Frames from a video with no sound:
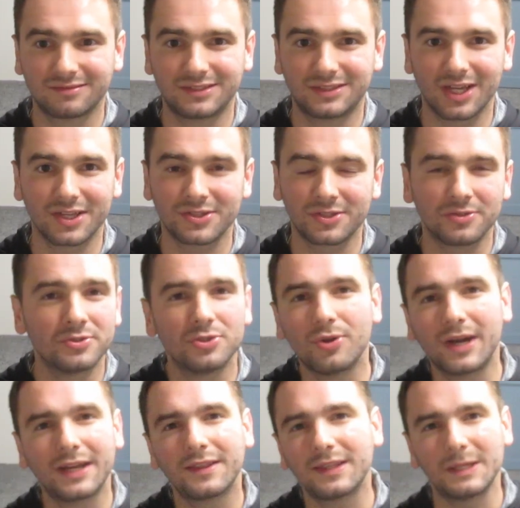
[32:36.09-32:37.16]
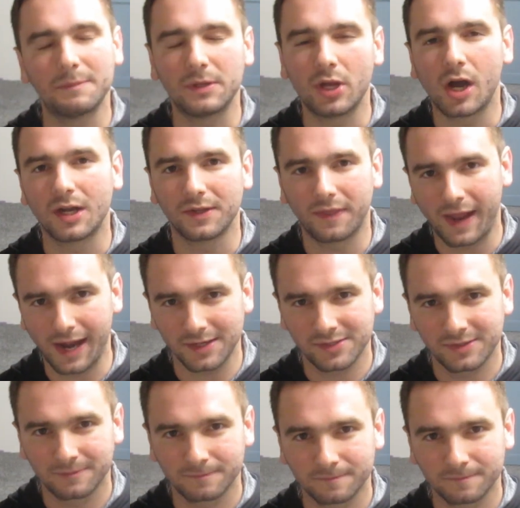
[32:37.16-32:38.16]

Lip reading: doesn't do anything beyond that.